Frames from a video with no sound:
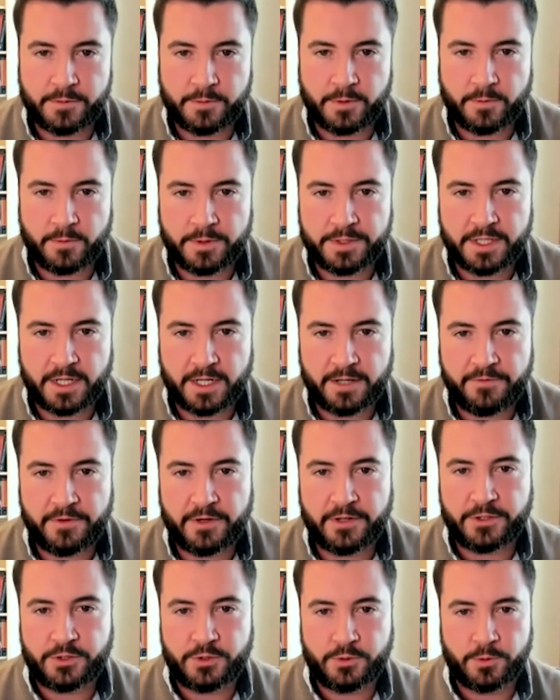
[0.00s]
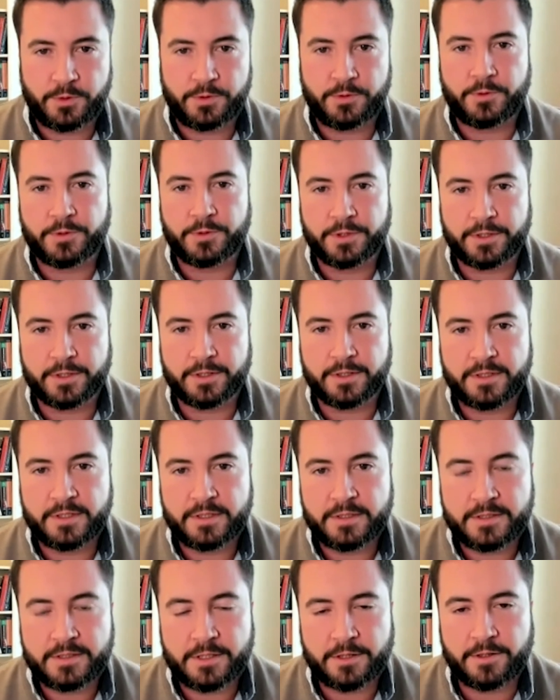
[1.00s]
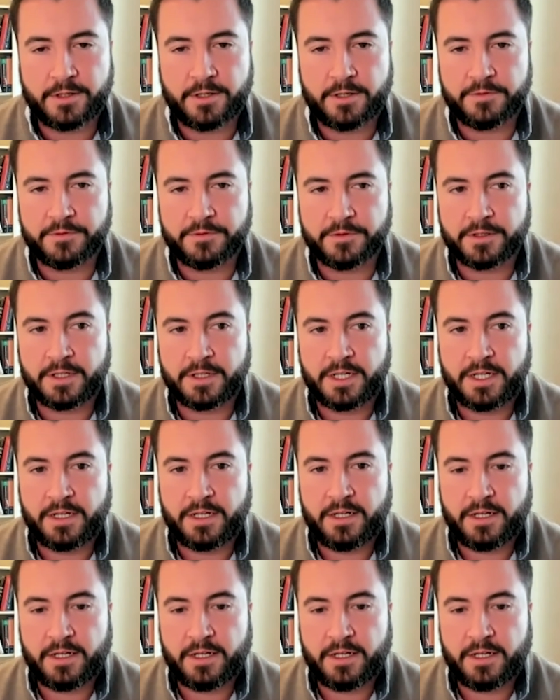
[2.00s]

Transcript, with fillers: So we're, we're talking very short order turnover.